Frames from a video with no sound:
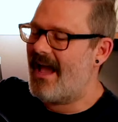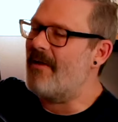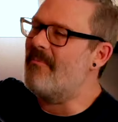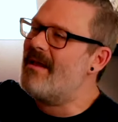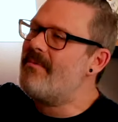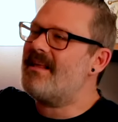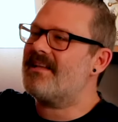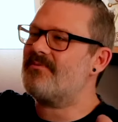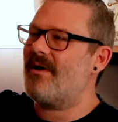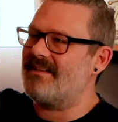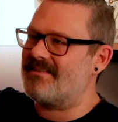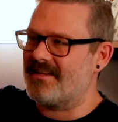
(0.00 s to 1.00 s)
and maybe that's
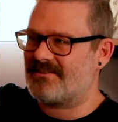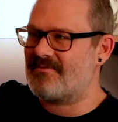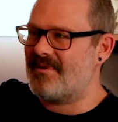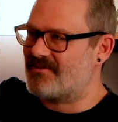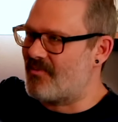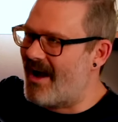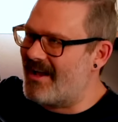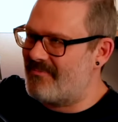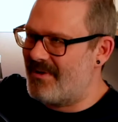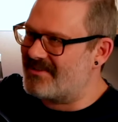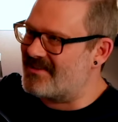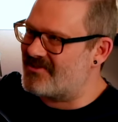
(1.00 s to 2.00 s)
why it sticks with me. It's why I
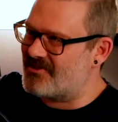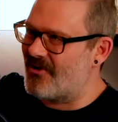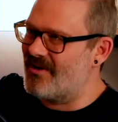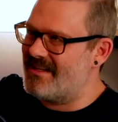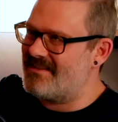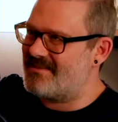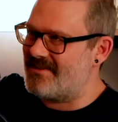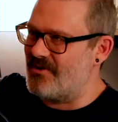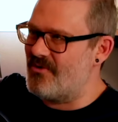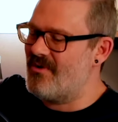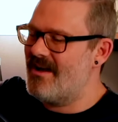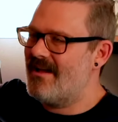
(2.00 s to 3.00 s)
picked Astartes
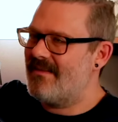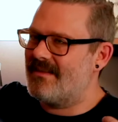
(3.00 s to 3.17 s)
too.